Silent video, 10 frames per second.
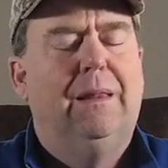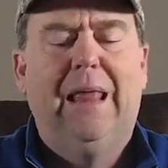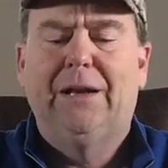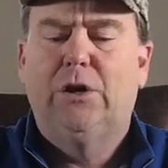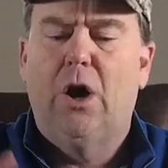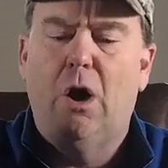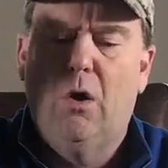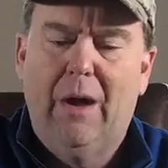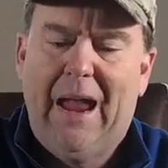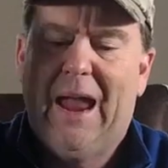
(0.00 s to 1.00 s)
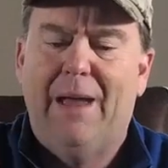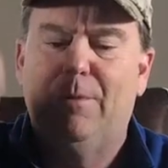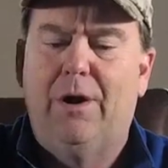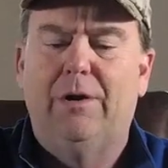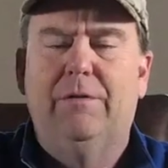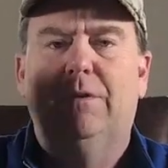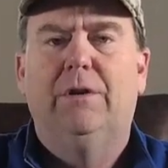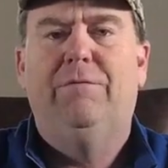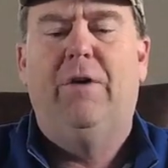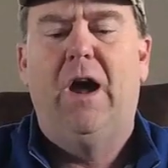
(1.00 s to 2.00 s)
Let go, hammered,
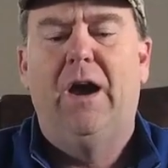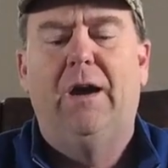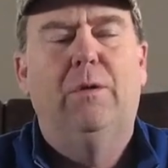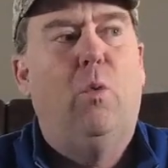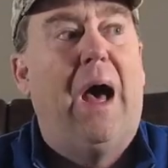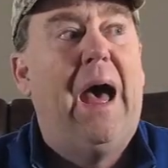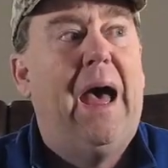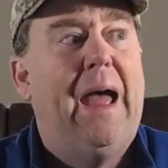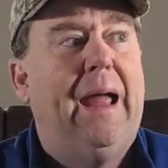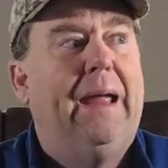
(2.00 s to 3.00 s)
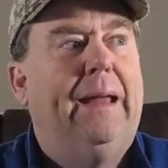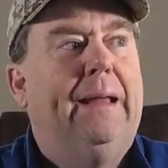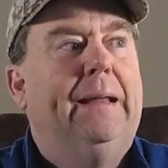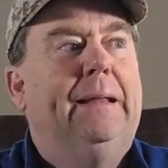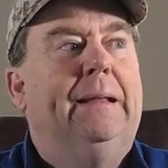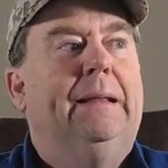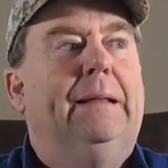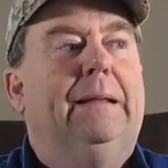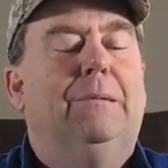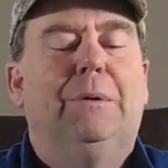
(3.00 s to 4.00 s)
you're fired. Why?
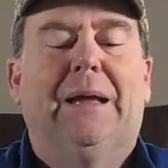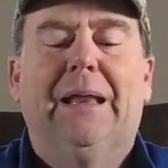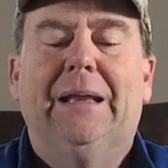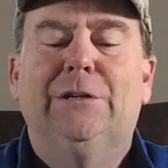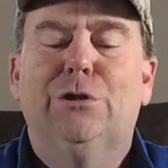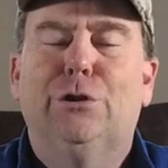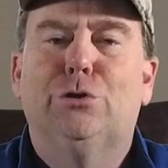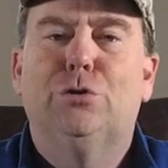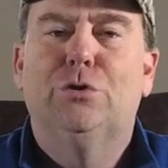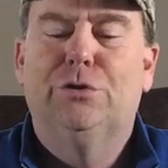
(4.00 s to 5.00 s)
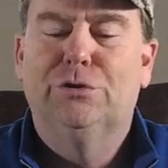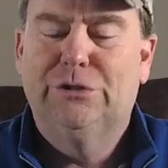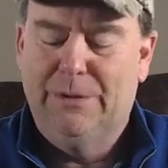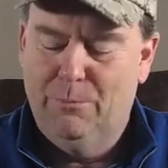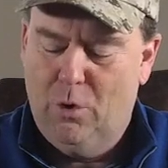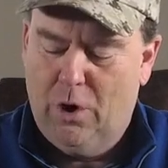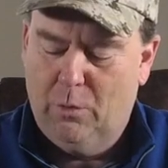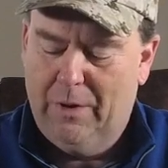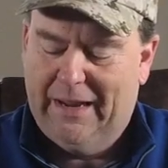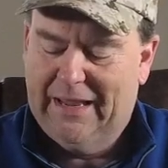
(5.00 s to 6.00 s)
We're getting to the truth. You'll see
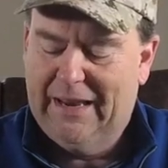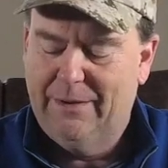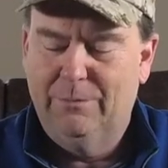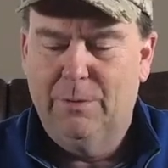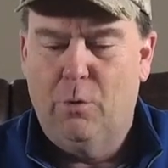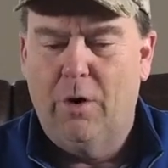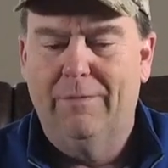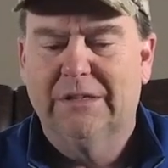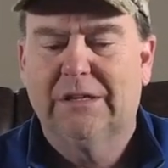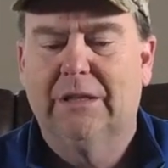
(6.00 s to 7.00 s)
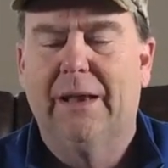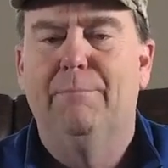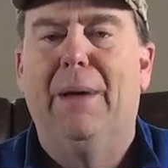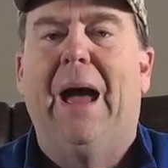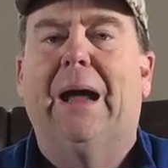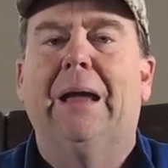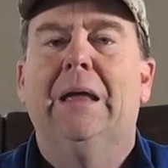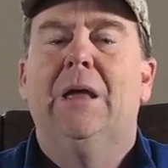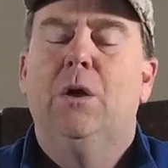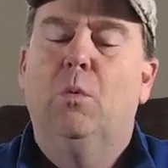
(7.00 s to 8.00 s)
more when I get into more of this Glenn Beck.
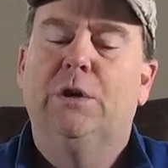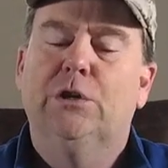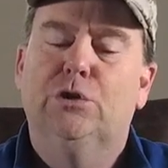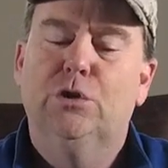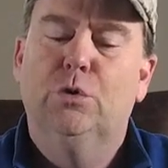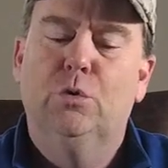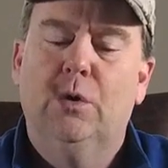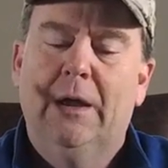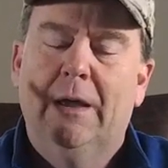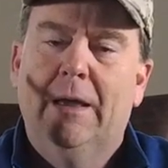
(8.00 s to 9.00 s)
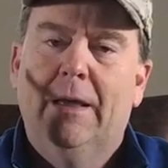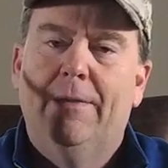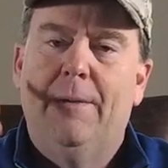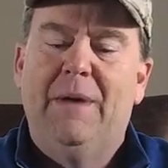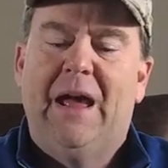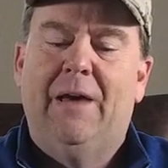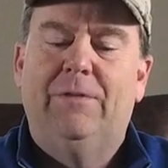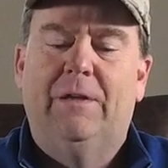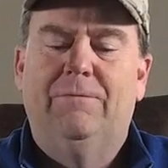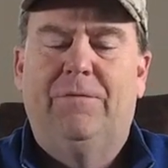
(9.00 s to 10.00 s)
When you do the
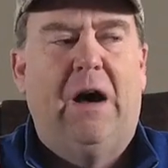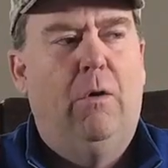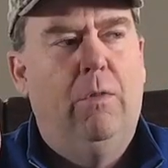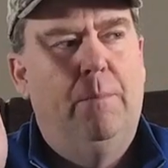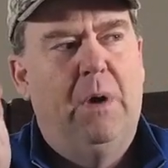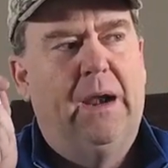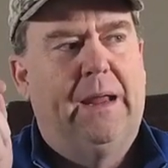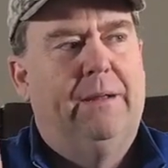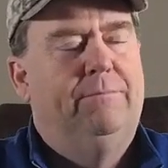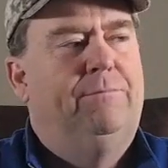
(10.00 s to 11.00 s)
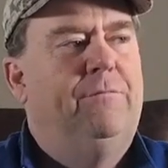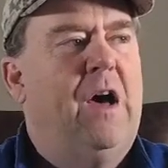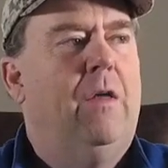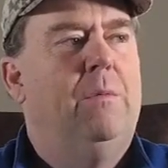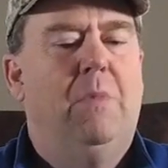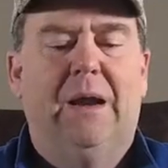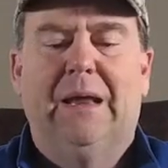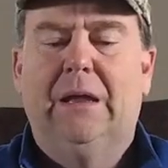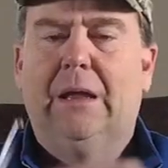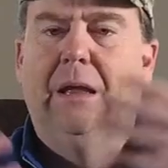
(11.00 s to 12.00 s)
math and follow the money, follow the
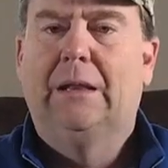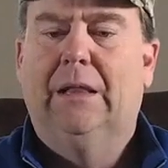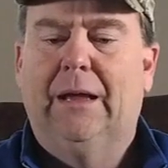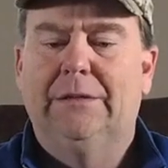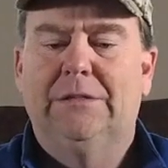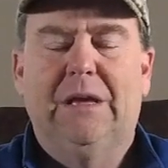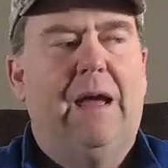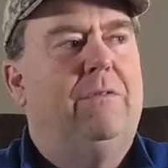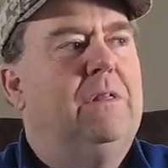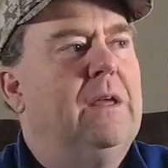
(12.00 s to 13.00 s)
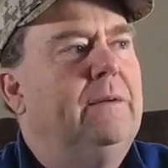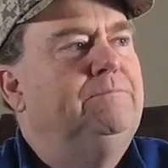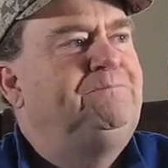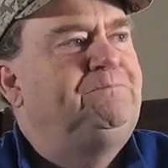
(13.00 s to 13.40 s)
money enlightens everything.